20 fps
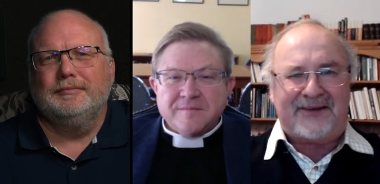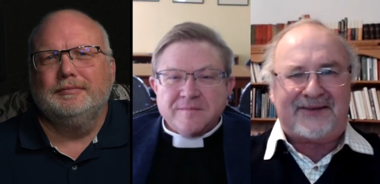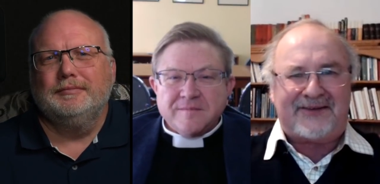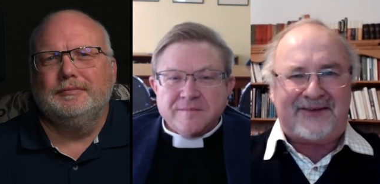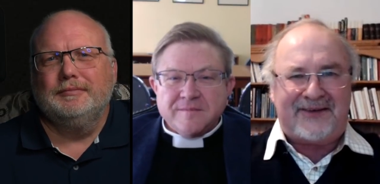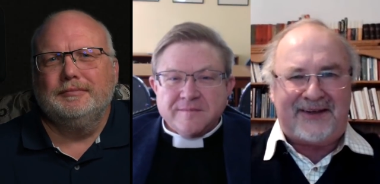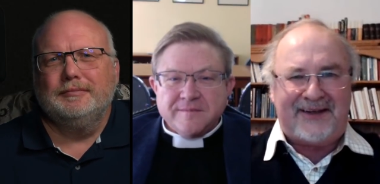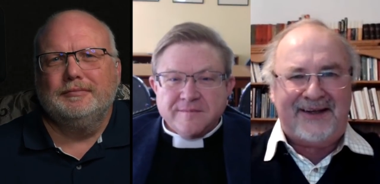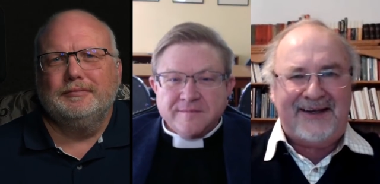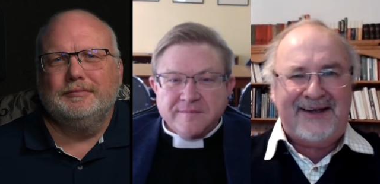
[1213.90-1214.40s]

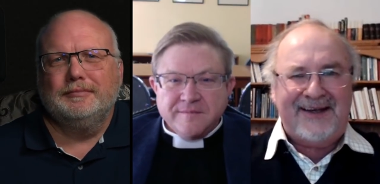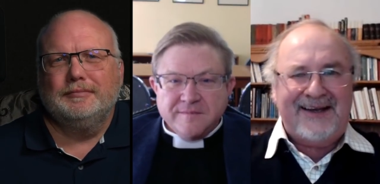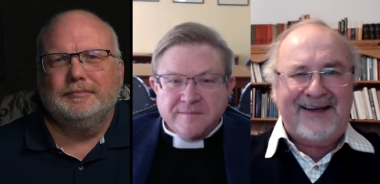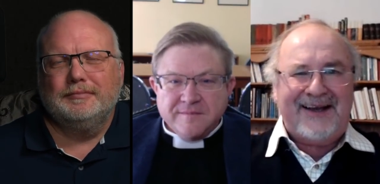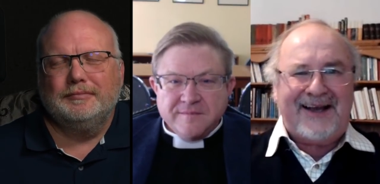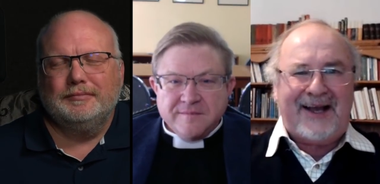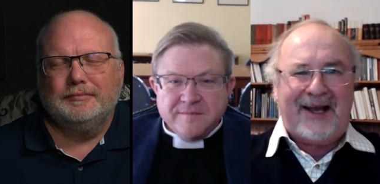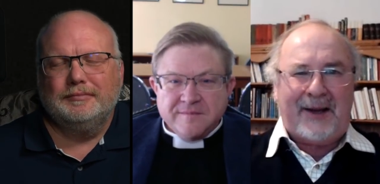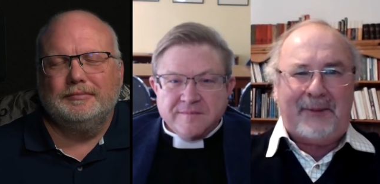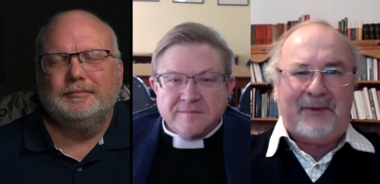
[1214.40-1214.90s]
Speaker 1: sixty.
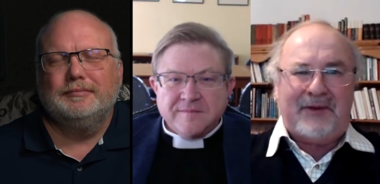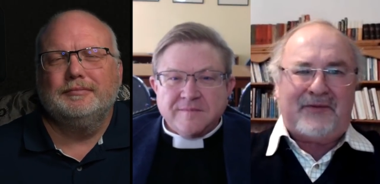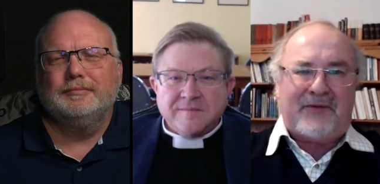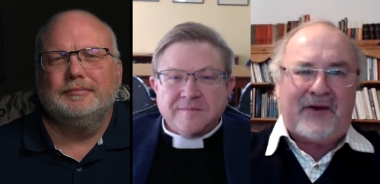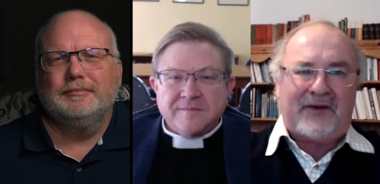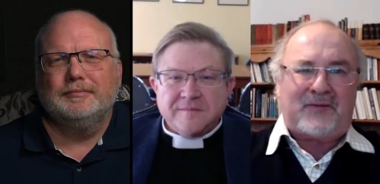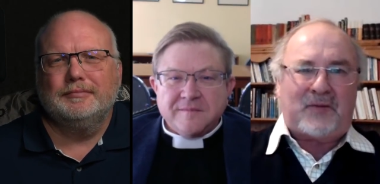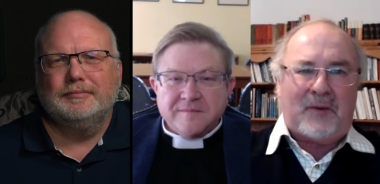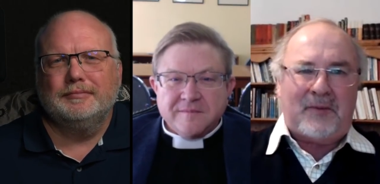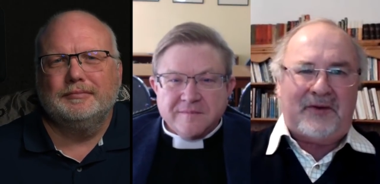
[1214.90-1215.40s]
Uh, I mean, the
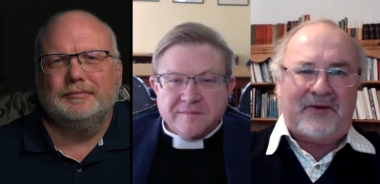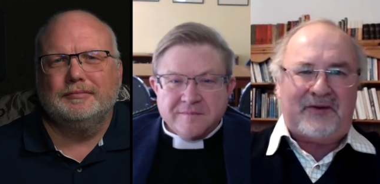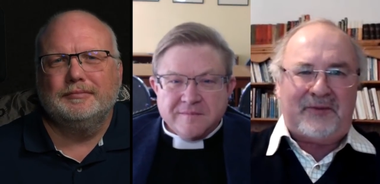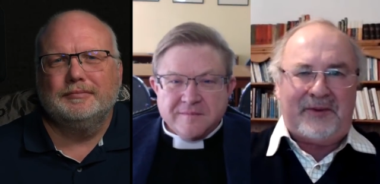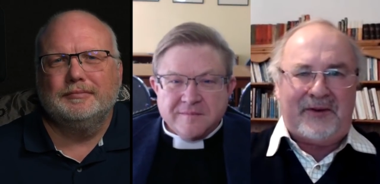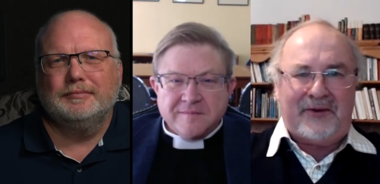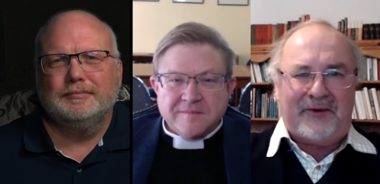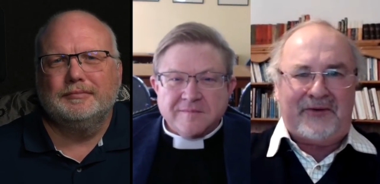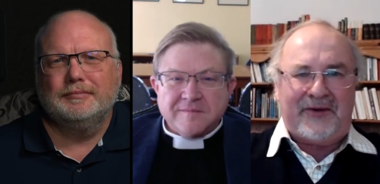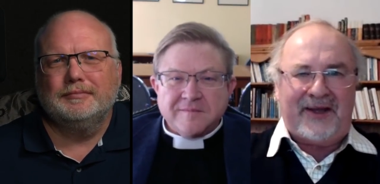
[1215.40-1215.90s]
first woman to
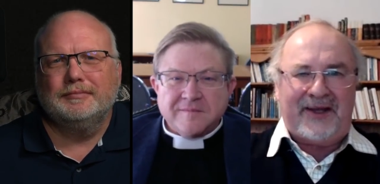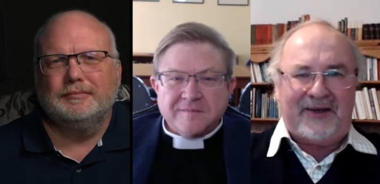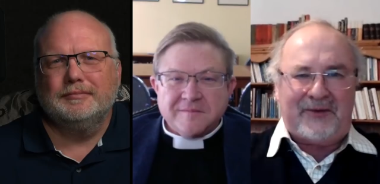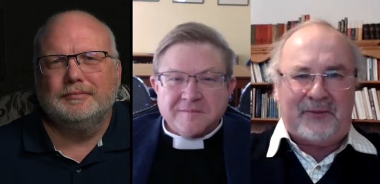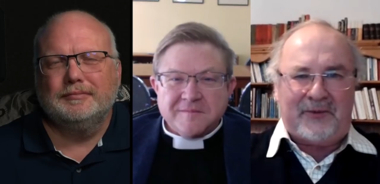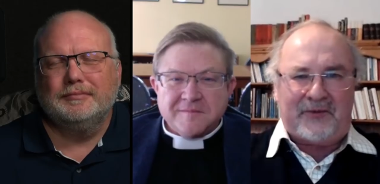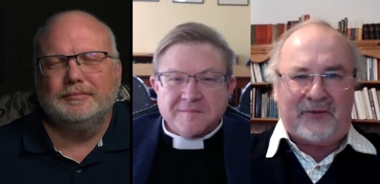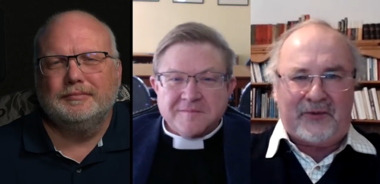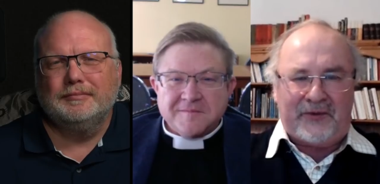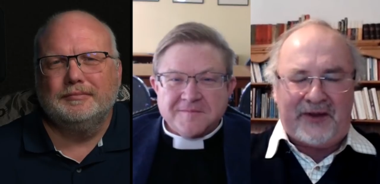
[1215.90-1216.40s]
be
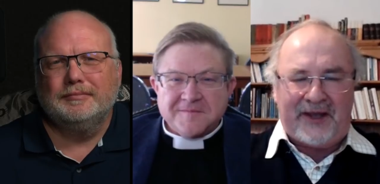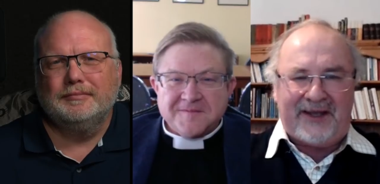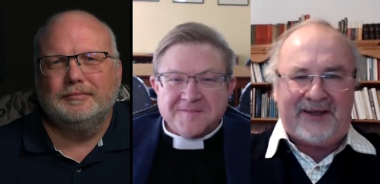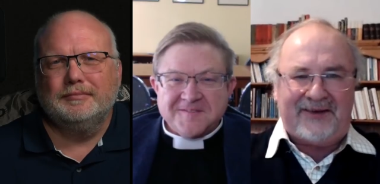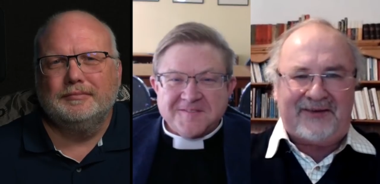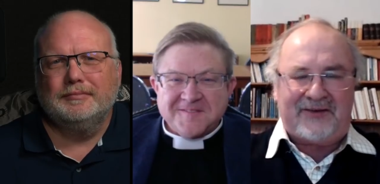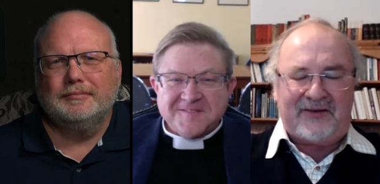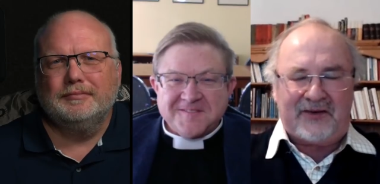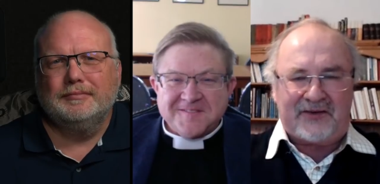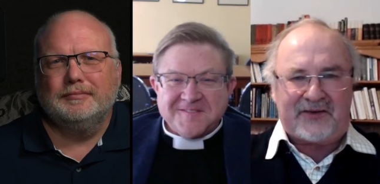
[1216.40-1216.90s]
ordained was
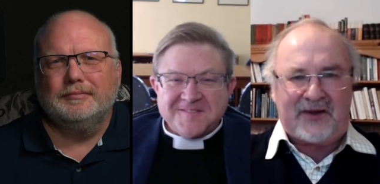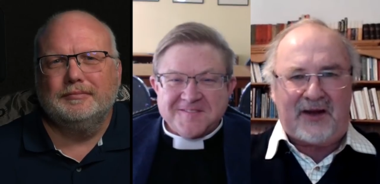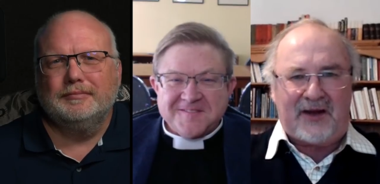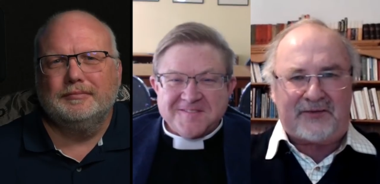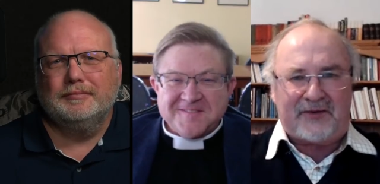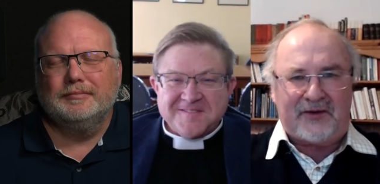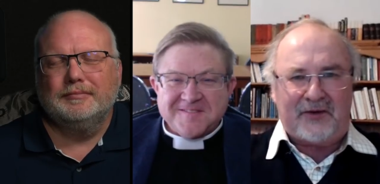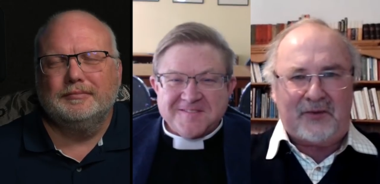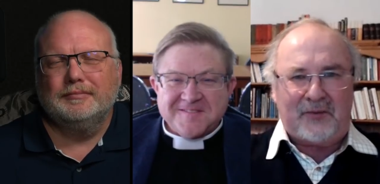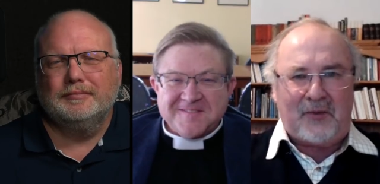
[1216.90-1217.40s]
ordained just
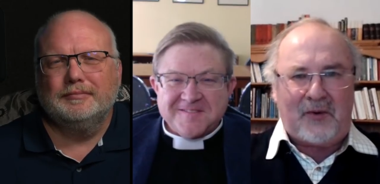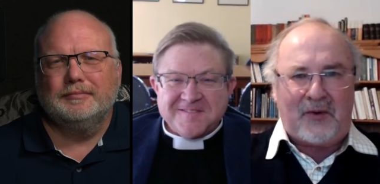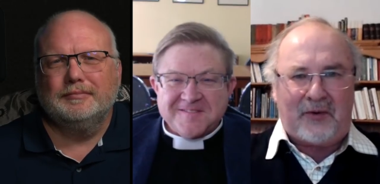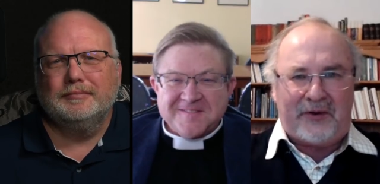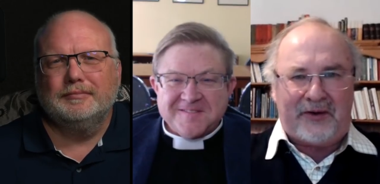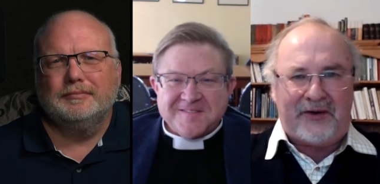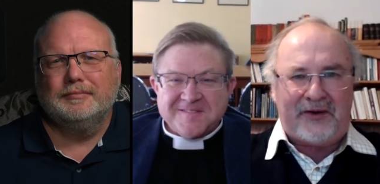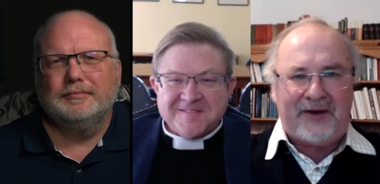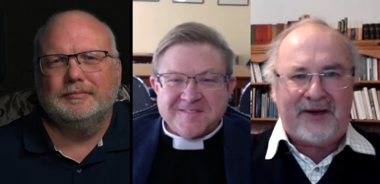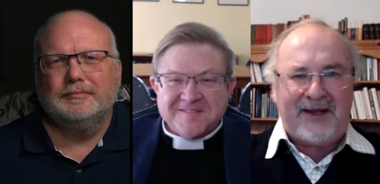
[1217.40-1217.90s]
after the
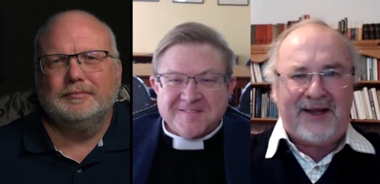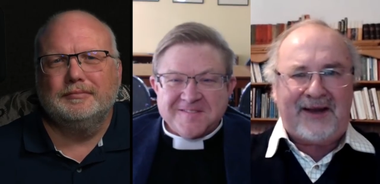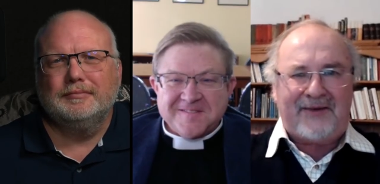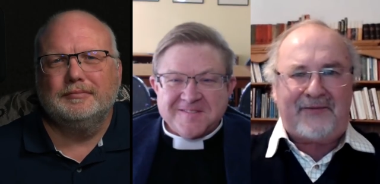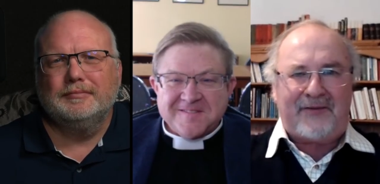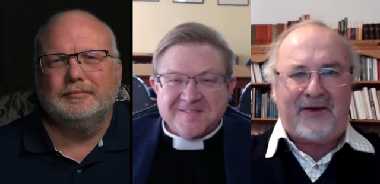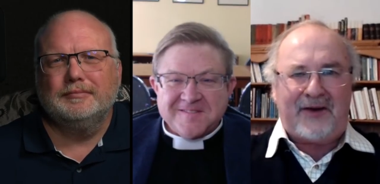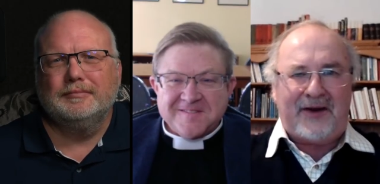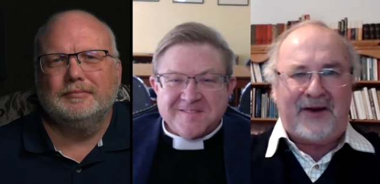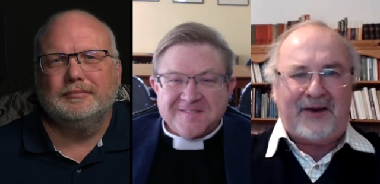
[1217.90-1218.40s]
war, and
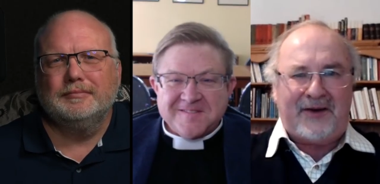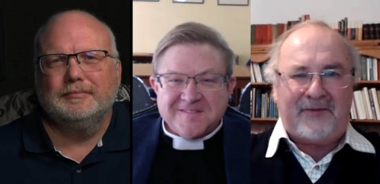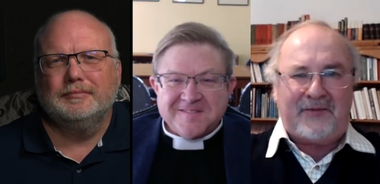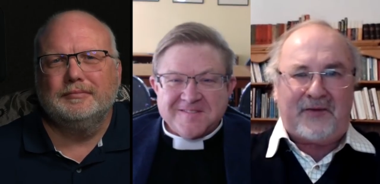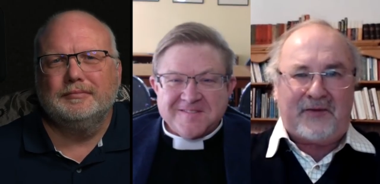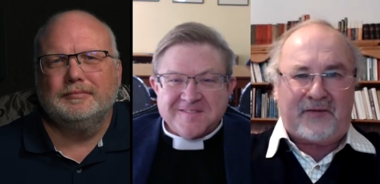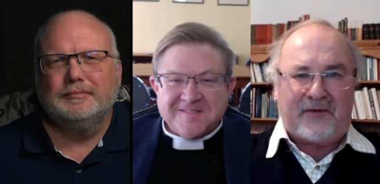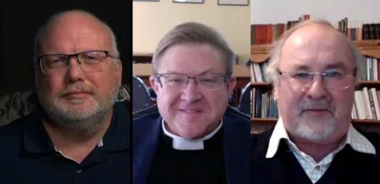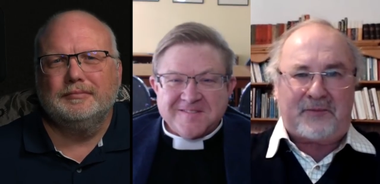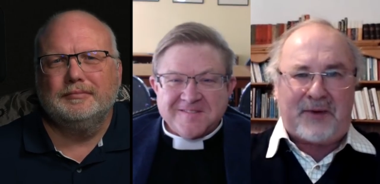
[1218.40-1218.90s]
for, uh,
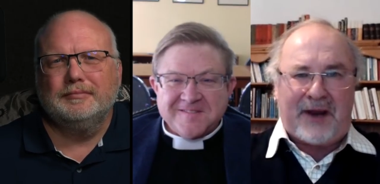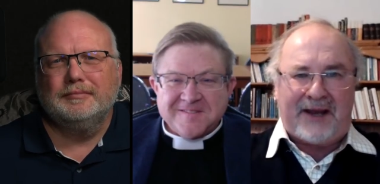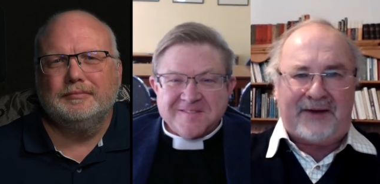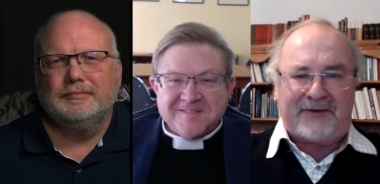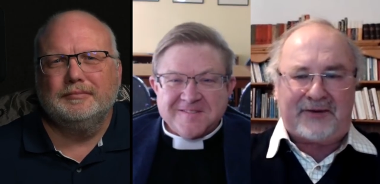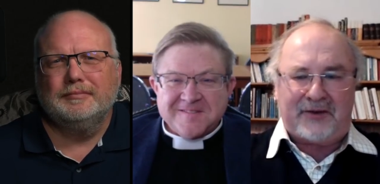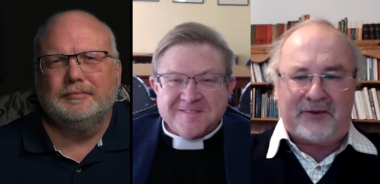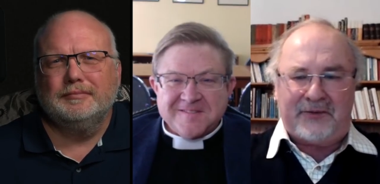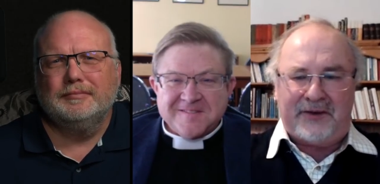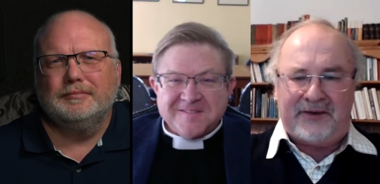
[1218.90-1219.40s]
for, for
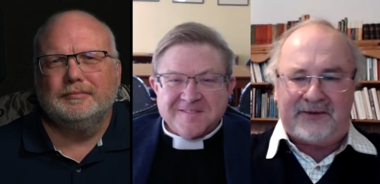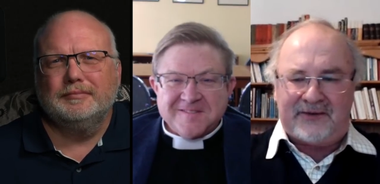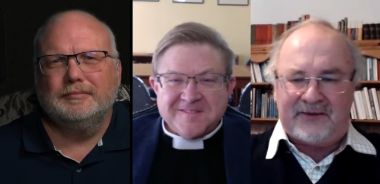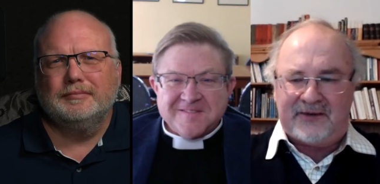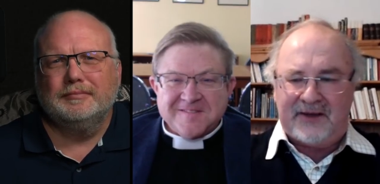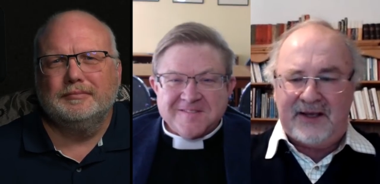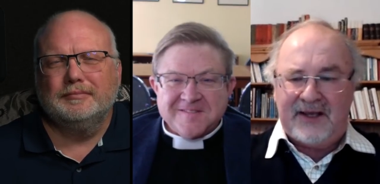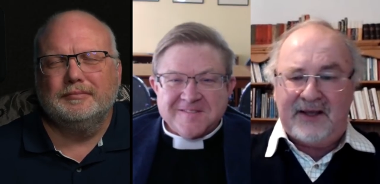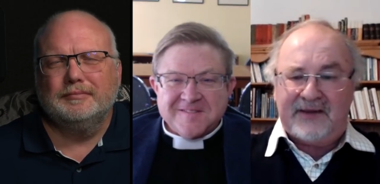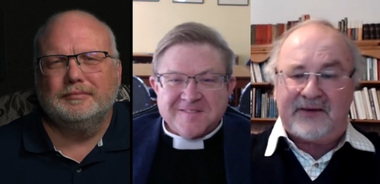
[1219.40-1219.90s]
practical
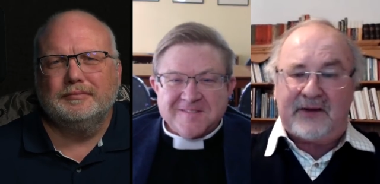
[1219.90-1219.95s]
reasons.